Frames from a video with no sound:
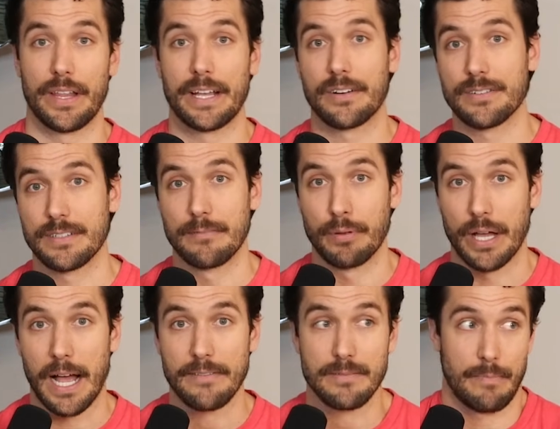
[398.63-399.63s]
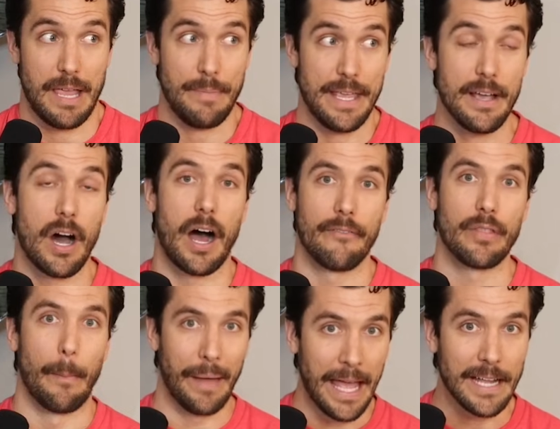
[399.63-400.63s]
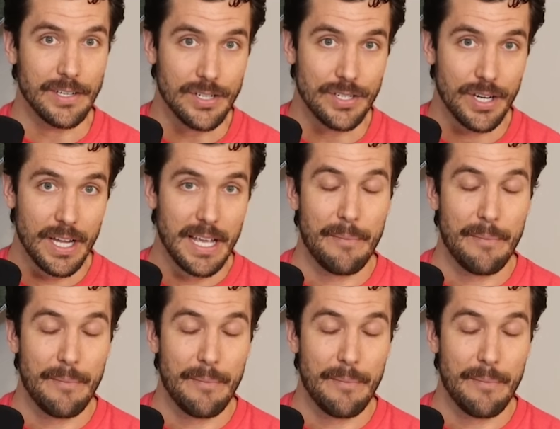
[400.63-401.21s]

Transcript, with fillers: Lakers in the playoffs? Maybe off the bench.